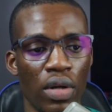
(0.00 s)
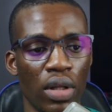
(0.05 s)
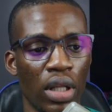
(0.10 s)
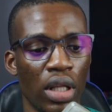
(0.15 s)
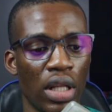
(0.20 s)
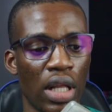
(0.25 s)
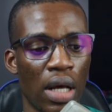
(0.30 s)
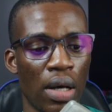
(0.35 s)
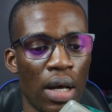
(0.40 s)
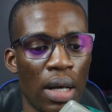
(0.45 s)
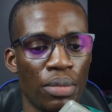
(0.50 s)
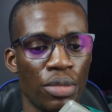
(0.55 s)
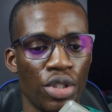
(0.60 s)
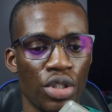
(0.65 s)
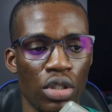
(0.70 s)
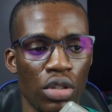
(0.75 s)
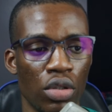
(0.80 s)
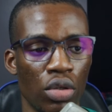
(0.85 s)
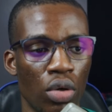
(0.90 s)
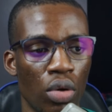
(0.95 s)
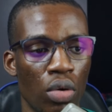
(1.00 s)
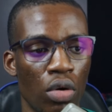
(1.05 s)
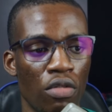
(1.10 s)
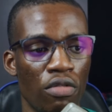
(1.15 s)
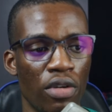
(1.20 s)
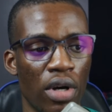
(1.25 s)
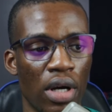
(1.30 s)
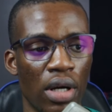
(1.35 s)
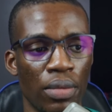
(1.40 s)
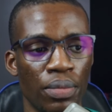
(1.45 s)
now I'm just going to go
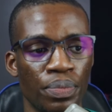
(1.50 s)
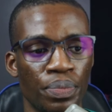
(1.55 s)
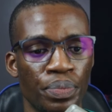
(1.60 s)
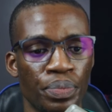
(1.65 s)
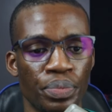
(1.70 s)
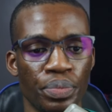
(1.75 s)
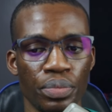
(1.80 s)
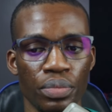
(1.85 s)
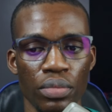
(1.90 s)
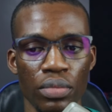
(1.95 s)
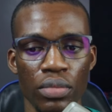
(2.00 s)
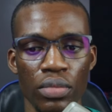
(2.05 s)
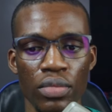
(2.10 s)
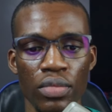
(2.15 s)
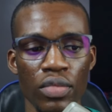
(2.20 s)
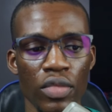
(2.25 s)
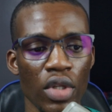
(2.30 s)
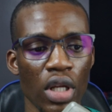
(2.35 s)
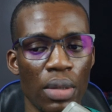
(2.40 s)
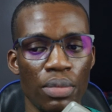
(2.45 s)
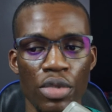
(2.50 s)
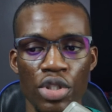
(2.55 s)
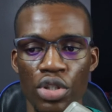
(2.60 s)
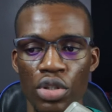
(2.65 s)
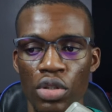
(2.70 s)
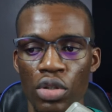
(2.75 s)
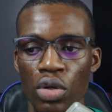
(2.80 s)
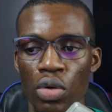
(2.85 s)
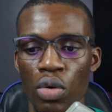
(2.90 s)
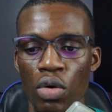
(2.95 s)
over
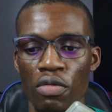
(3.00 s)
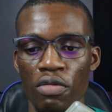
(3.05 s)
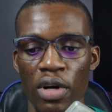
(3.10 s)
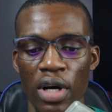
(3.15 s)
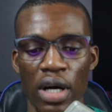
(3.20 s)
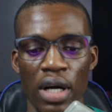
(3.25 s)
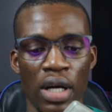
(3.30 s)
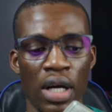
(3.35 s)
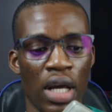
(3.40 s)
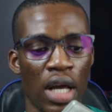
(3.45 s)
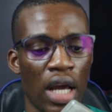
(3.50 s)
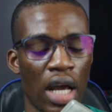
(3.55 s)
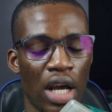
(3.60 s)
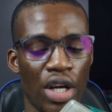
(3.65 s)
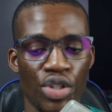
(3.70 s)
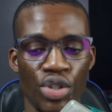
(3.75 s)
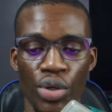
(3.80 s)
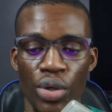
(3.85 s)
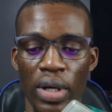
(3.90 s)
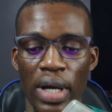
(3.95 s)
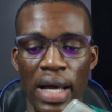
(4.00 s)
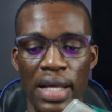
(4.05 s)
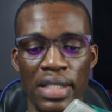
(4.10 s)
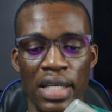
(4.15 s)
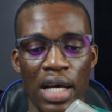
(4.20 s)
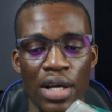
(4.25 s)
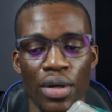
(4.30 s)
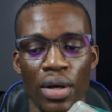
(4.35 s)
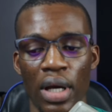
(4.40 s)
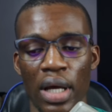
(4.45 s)
and show you guys how
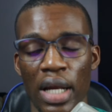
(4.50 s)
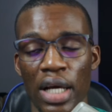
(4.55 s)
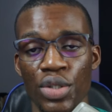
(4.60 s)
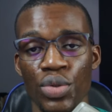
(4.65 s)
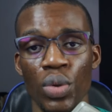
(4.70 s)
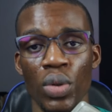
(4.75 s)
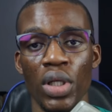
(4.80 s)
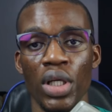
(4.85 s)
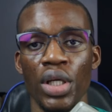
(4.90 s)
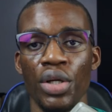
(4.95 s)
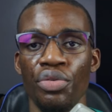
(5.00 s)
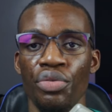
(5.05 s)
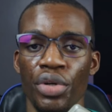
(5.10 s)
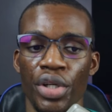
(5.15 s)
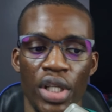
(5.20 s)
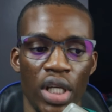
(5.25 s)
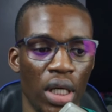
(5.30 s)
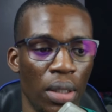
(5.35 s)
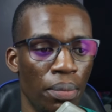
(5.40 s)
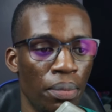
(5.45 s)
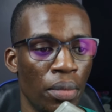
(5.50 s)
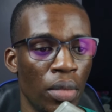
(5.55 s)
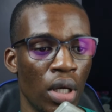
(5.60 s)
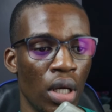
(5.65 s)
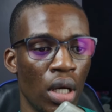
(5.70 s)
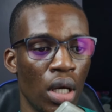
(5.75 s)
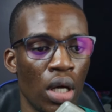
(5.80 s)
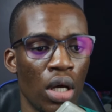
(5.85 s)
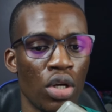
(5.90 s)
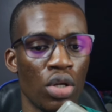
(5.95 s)
you can actually redeem,
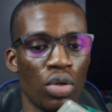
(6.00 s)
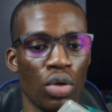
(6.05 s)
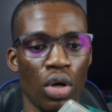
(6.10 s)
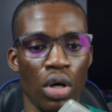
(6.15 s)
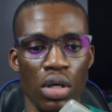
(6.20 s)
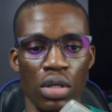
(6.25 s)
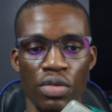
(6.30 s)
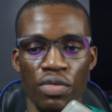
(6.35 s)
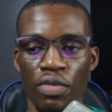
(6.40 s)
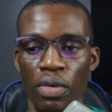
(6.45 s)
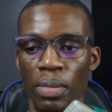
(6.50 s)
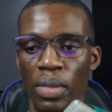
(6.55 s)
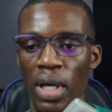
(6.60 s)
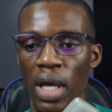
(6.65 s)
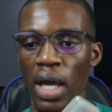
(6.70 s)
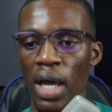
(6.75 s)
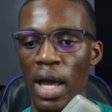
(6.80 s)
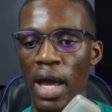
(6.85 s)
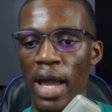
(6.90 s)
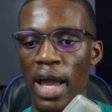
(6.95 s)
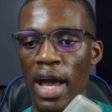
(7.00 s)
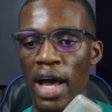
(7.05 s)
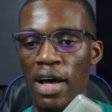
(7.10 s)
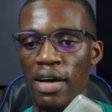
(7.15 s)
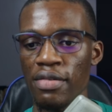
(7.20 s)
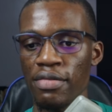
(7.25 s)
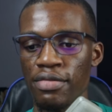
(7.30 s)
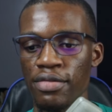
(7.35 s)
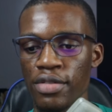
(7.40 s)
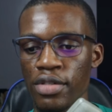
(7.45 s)
because from here I
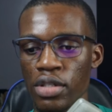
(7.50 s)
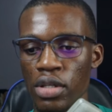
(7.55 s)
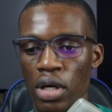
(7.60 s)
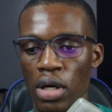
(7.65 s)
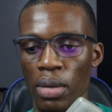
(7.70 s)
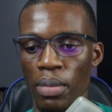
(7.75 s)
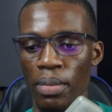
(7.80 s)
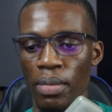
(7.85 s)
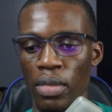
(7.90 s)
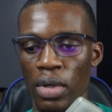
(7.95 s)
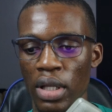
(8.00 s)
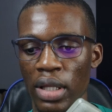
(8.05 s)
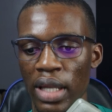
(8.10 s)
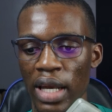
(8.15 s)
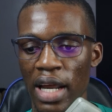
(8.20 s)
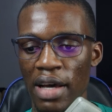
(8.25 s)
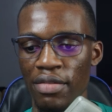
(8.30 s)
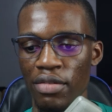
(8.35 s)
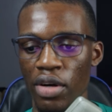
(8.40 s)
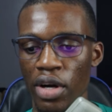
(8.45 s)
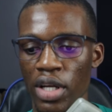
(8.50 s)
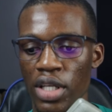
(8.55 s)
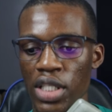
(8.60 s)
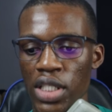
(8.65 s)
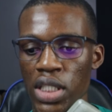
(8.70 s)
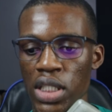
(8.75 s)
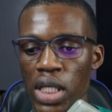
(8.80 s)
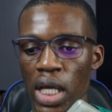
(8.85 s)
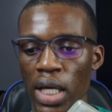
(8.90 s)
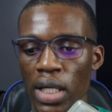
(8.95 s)
have some that I've already
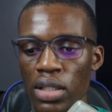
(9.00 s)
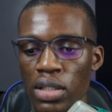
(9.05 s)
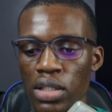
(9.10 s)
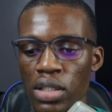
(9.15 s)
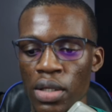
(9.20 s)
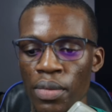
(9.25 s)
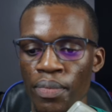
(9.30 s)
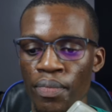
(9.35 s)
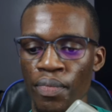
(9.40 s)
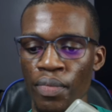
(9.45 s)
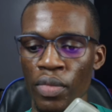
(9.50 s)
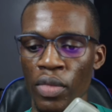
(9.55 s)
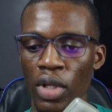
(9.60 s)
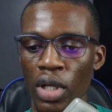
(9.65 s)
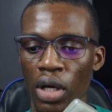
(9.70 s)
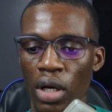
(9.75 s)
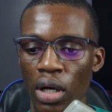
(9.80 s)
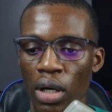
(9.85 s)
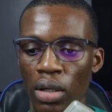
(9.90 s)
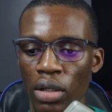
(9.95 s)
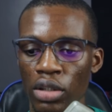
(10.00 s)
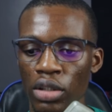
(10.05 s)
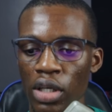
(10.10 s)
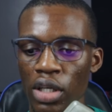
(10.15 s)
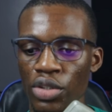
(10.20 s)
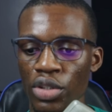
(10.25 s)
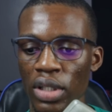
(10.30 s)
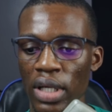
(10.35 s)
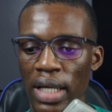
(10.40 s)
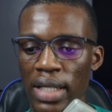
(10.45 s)
staked. It's not
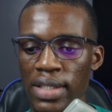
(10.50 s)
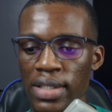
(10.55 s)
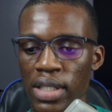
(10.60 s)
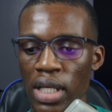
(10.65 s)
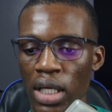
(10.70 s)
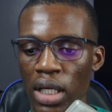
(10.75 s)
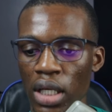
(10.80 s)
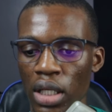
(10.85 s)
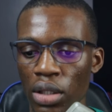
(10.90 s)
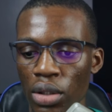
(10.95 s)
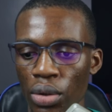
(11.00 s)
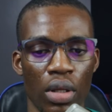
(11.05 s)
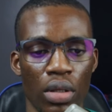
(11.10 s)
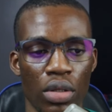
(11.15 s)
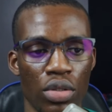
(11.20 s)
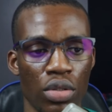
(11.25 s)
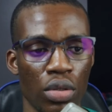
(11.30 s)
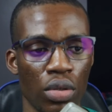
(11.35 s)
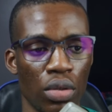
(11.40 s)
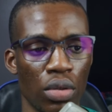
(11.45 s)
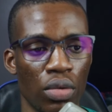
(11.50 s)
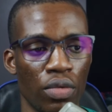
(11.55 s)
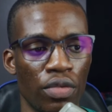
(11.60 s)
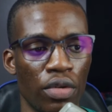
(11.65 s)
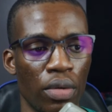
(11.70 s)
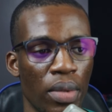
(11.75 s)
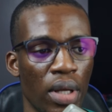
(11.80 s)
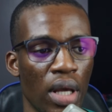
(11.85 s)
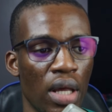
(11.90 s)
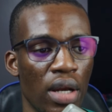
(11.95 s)
actually like staking though. So from
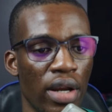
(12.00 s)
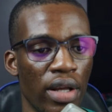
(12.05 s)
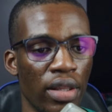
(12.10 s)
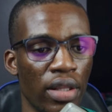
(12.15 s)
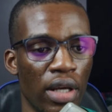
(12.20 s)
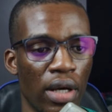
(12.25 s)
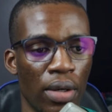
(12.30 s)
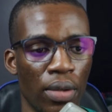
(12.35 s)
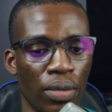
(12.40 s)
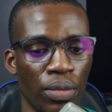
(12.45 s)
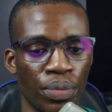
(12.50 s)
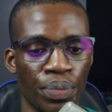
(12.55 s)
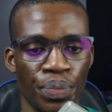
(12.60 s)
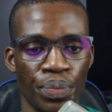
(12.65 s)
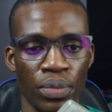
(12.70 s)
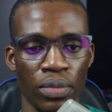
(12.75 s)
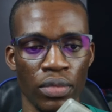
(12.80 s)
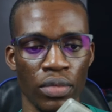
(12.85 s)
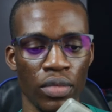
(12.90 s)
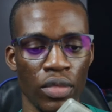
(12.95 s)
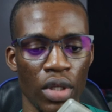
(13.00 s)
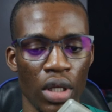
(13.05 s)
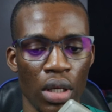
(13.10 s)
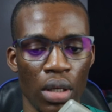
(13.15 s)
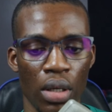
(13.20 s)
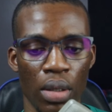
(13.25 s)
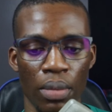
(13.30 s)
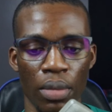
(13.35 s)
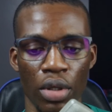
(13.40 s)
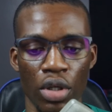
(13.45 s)
right now,
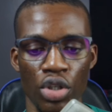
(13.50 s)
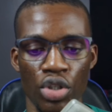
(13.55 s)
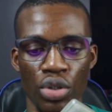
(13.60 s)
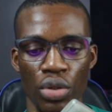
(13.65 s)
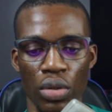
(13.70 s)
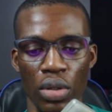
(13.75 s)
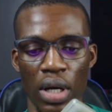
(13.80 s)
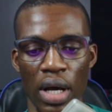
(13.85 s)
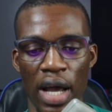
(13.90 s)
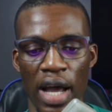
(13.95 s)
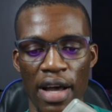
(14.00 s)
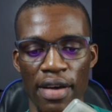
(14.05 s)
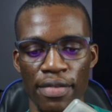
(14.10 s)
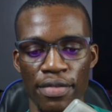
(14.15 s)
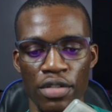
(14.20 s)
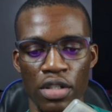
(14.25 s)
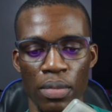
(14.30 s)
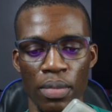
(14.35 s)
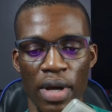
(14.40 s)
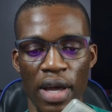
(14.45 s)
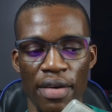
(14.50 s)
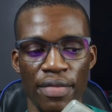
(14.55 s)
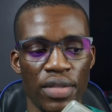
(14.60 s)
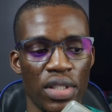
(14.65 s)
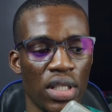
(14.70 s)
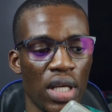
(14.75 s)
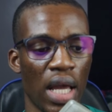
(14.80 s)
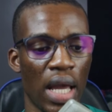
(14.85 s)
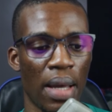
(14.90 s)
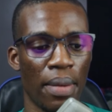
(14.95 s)
I'm going to show you I have some
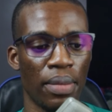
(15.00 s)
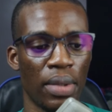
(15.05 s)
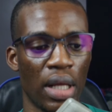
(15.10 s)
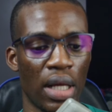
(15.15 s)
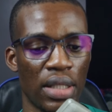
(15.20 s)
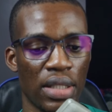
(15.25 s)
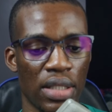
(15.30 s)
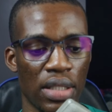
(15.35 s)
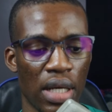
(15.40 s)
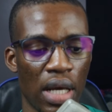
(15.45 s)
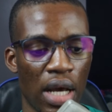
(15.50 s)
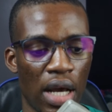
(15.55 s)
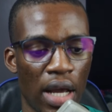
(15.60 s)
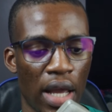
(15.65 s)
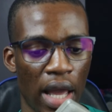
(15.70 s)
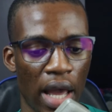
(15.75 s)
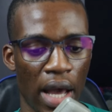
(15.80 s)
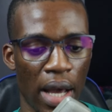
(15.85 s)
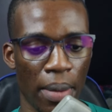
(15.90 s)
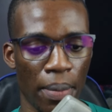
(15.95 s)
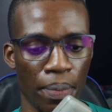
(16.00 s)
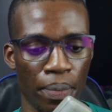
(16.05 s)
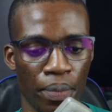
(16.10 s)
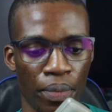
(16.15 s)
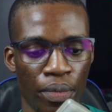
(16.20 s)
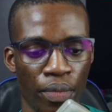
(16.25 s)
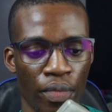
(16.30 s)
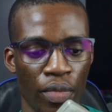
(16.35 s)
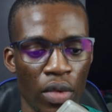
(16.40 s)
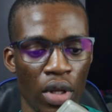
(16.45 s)
FTM that I am
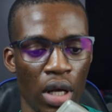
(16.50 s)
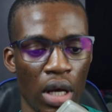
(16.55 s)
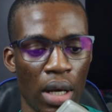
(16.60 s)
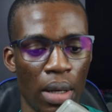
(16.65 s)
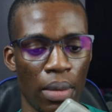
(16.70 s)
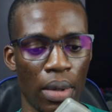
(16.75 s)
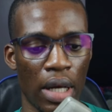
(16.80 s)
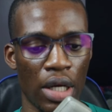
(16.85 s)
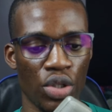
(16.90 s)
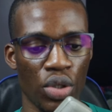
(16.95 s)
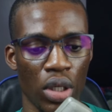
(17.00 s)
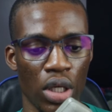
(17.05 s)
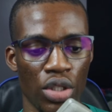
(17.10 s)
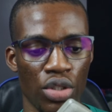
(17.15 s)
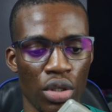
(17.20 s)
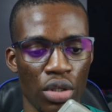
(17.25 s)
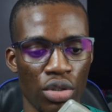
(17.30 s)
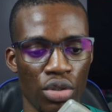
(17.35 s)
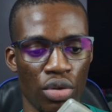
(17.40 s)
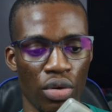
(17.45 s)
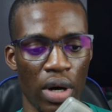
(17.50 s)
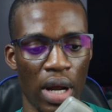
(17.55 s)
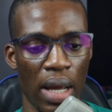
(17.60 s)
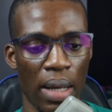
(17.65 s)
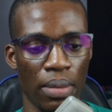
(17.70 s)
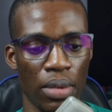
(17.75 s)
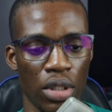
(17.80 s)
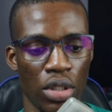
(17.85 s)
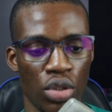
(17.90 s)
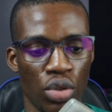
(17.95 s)
actually
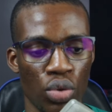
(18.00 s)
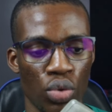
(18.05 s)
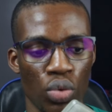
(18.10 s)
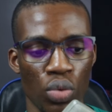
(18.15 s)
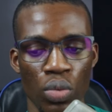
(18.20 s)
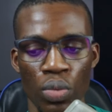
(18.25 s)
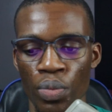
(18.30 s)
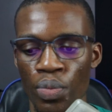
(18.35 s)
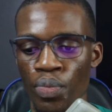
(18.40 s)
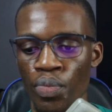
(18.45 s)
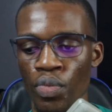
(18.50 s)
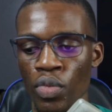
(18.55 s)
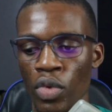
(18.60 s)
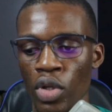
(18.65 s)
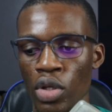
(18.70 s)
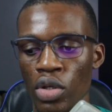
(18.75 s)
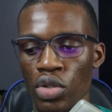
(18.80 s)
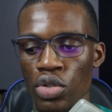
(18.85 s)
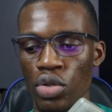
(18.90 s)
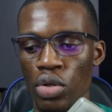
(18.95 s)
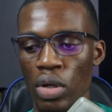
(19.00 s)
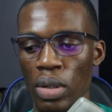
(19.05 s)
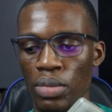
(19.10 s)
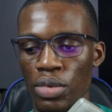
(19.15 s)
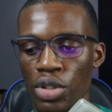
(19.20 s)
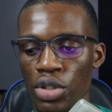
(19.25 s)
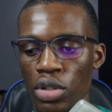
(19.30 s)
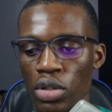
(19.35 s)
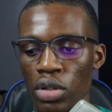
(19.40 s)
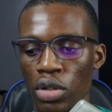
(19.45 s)
subscribed to. So I'm
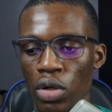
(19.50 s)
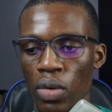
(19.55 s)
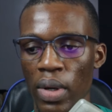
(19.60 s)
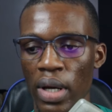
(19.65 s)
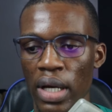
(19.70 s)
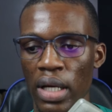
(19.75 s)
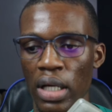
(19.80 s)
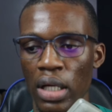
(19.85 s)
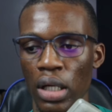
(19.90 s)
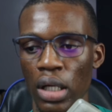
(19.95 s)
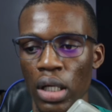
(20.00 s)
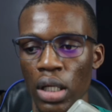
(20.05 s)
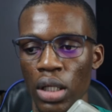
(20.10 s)
just going to go ahead and click